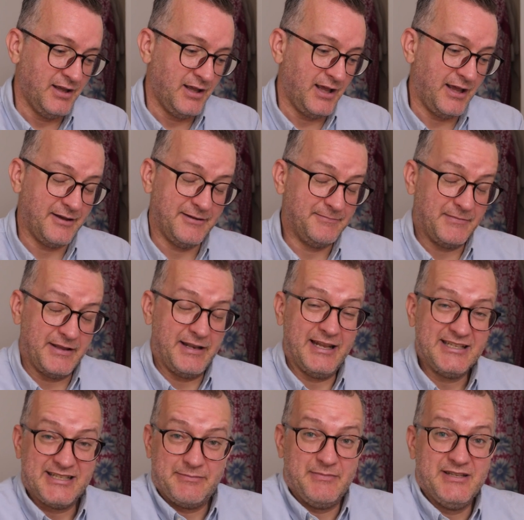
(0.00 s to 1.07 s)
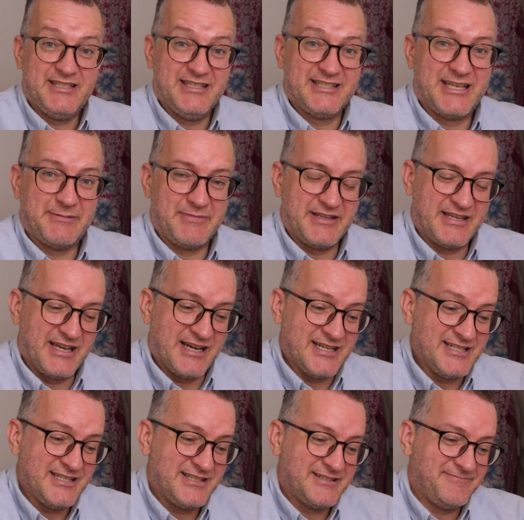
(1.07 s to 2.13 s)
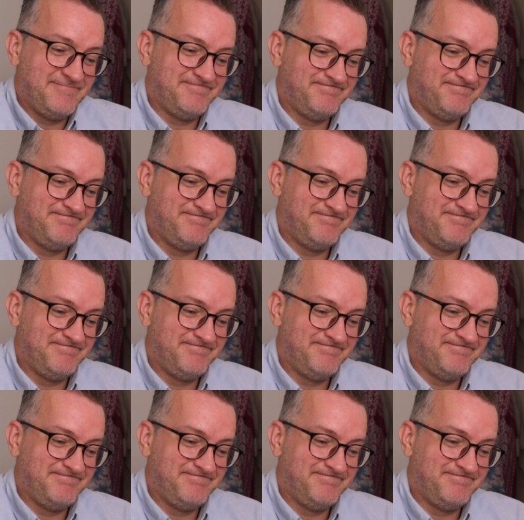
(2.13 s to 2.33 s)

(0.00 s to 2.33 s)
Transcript: Unless I'm missing something, guys.